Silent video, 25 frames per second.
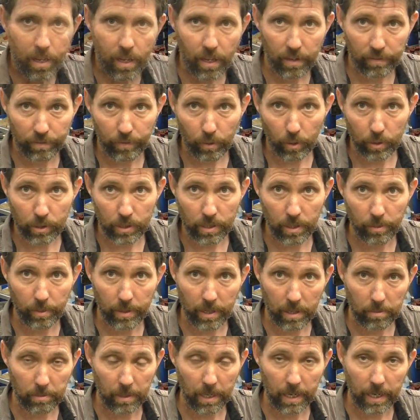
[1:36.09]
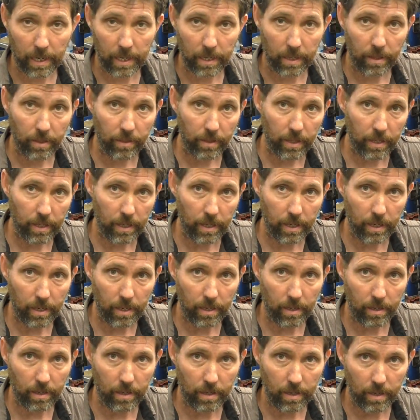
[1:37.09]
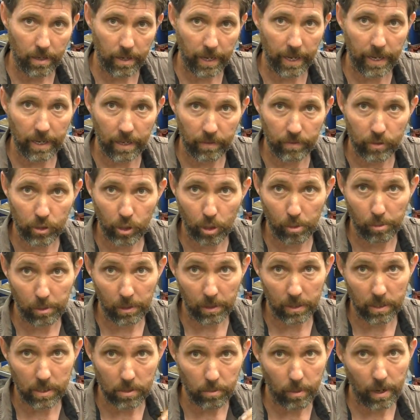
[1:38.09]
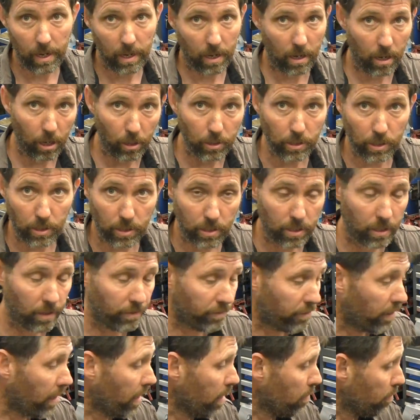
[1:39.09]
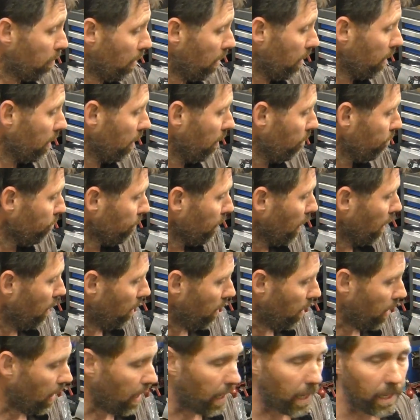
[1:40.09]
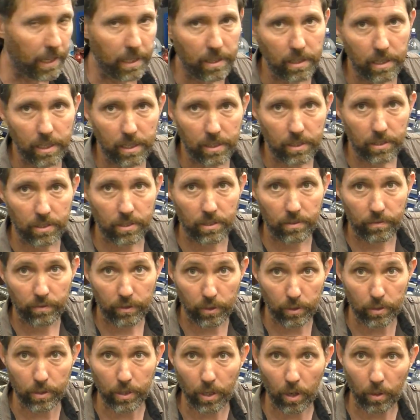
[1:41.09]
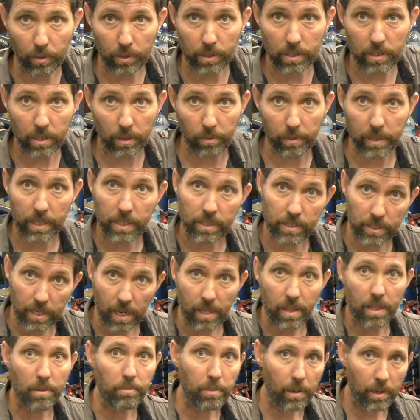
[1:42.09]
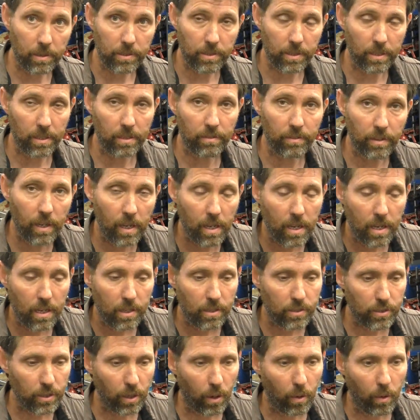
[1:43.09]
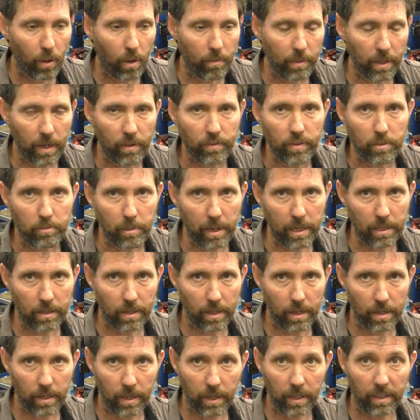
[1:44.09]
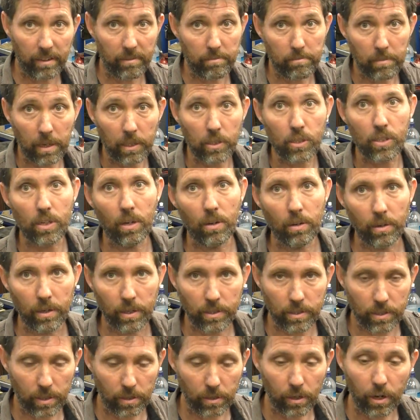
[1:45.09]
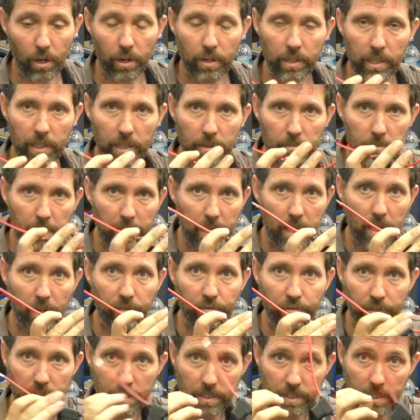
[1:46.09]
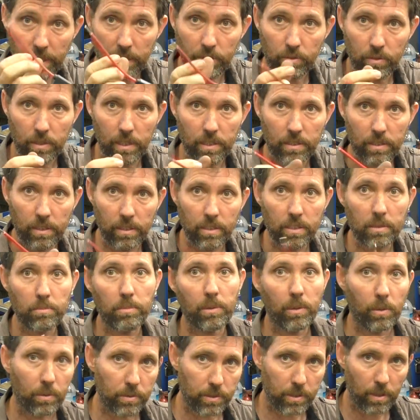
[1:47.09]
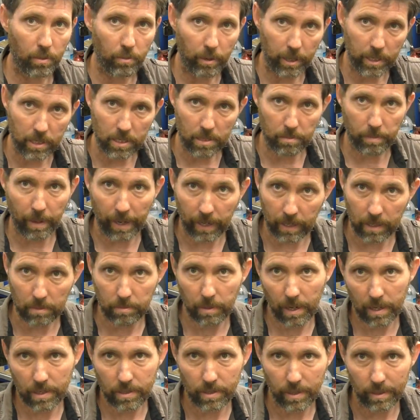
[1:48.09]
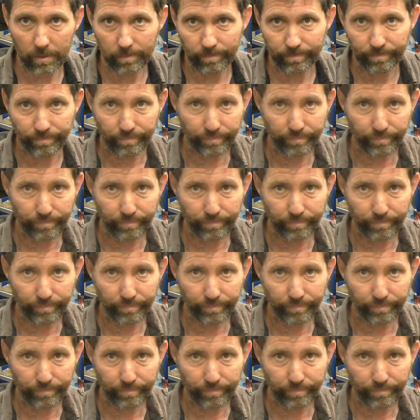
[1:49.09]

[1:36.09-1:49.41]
Unfortunately with the Himalayan, the negative terminal is the one closest to the front of the bike. Adding this fuse holder is going to extend the positive. So I'm going to have to make that negative much longer to not only make up for this extra distance, but also reach the back of the battery.